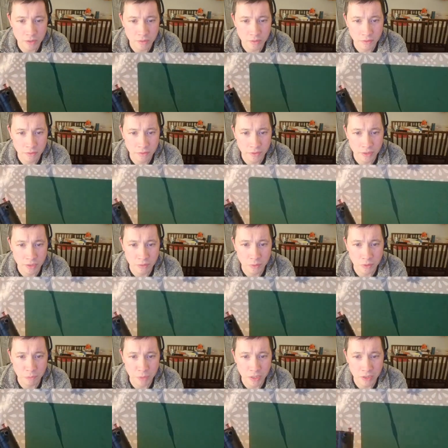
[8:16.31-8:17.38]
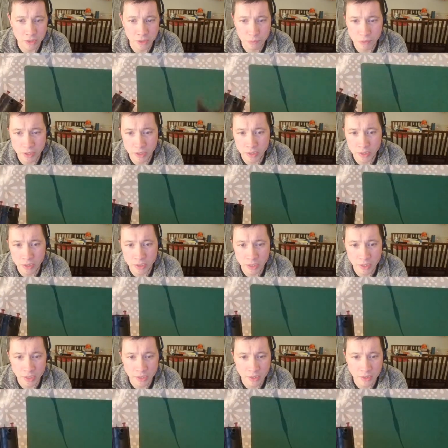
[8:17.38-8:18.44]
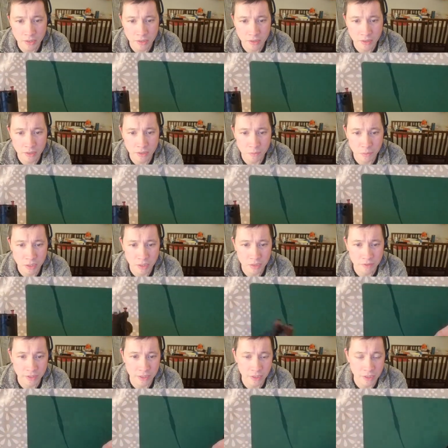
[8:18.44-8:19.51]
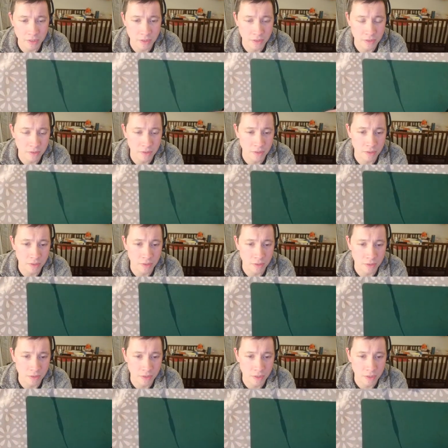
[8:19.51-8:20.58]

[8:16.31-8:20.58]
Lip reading: Obviously one part of the spring is insulated, the other part of it is not,